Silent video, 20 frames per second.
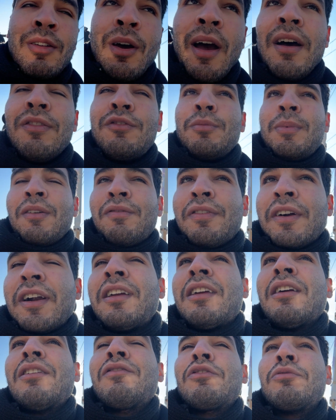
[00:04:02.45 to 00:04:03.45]
have to be very
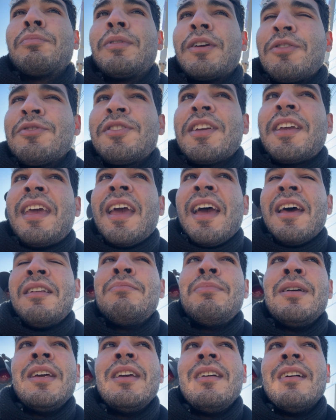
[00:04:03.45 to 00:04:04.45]
careful because it
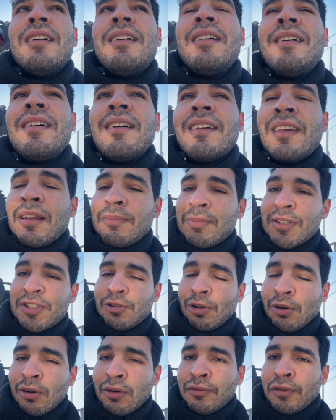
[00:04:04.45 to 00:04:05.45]
can be
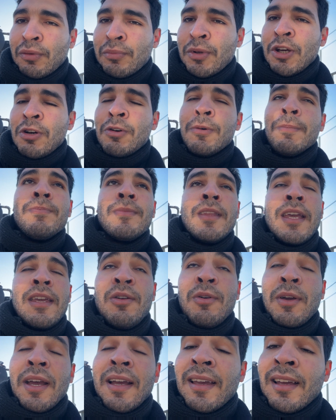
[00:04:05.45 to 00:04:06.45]
stolen from you.
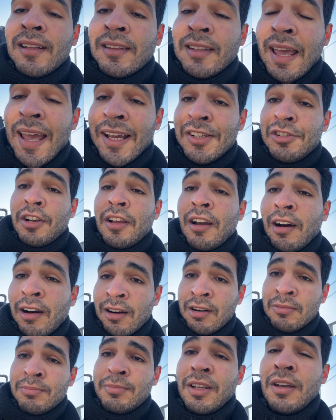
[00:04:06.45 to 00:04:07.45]
You can get actually
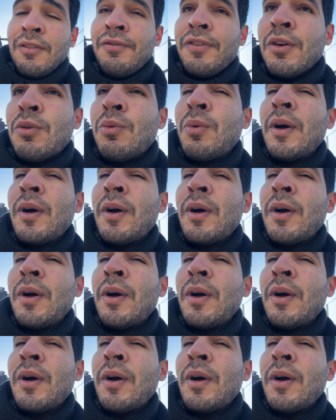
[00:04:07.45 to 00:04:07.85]
harmed if you're